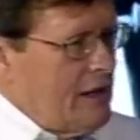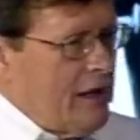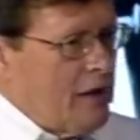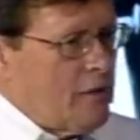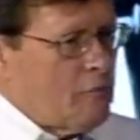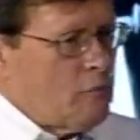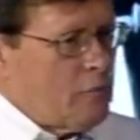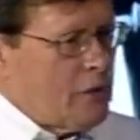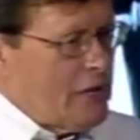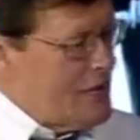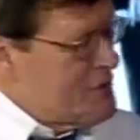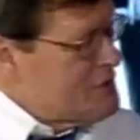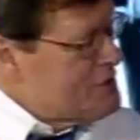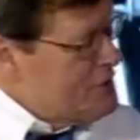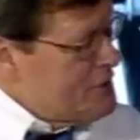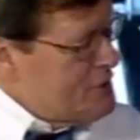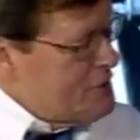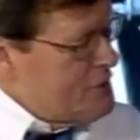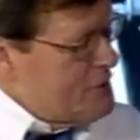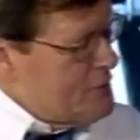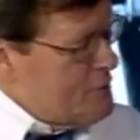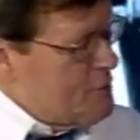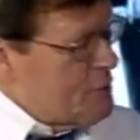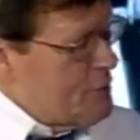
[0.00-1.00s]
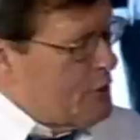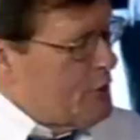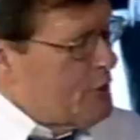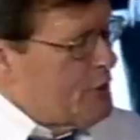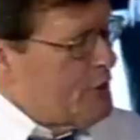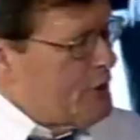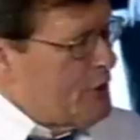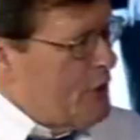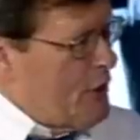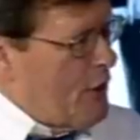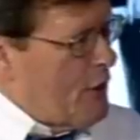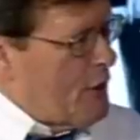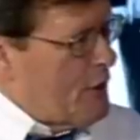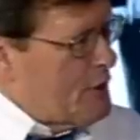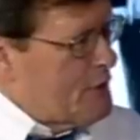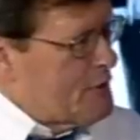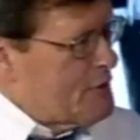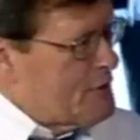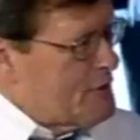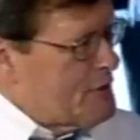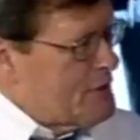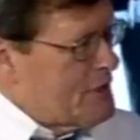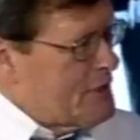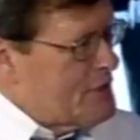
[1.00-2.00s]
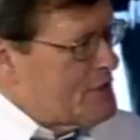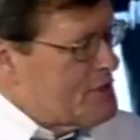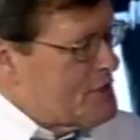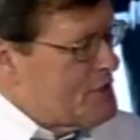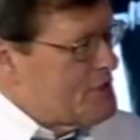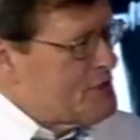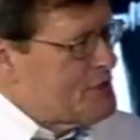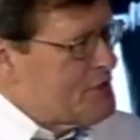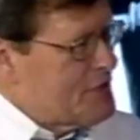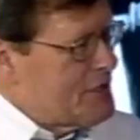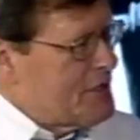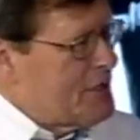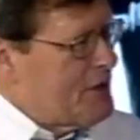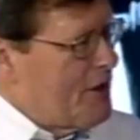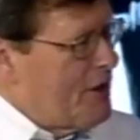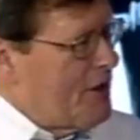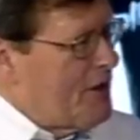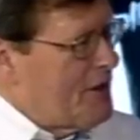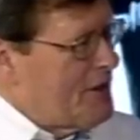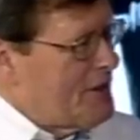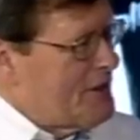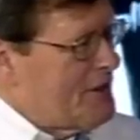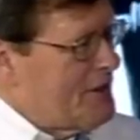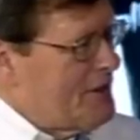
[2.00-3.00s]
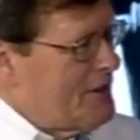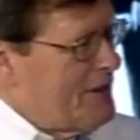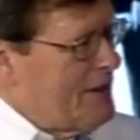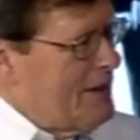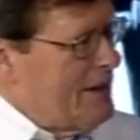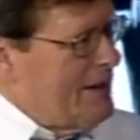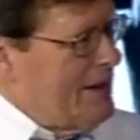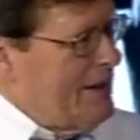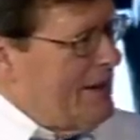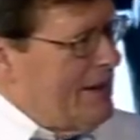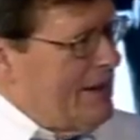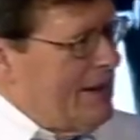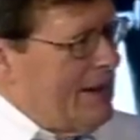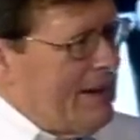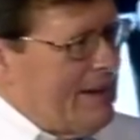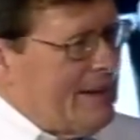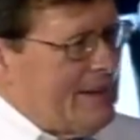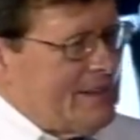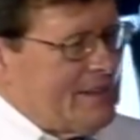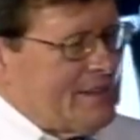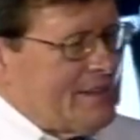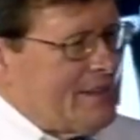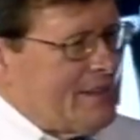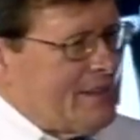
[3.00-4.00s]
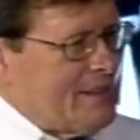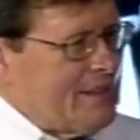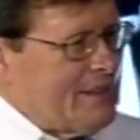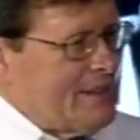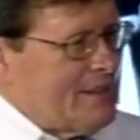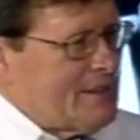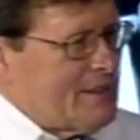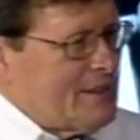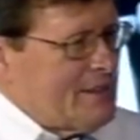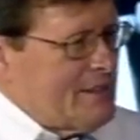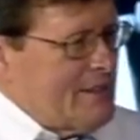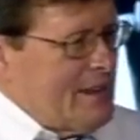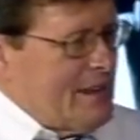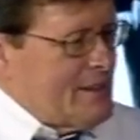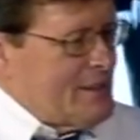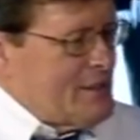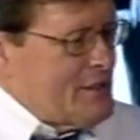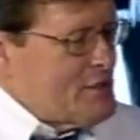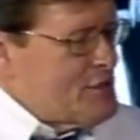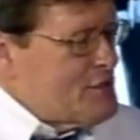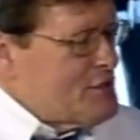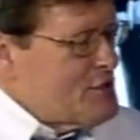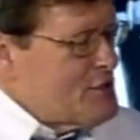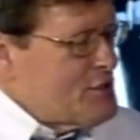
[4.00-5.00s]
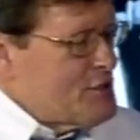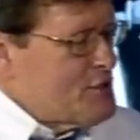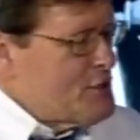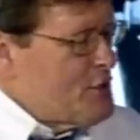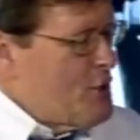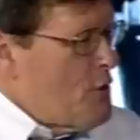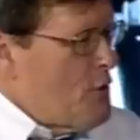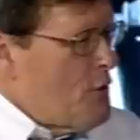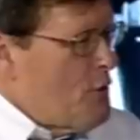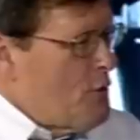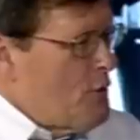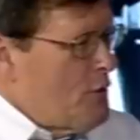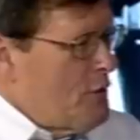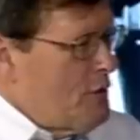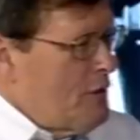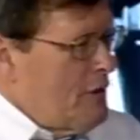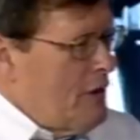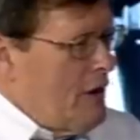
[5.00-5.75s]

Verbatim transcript: And blessed are the pure in heart, for they shall see God. Yes. And it that is just so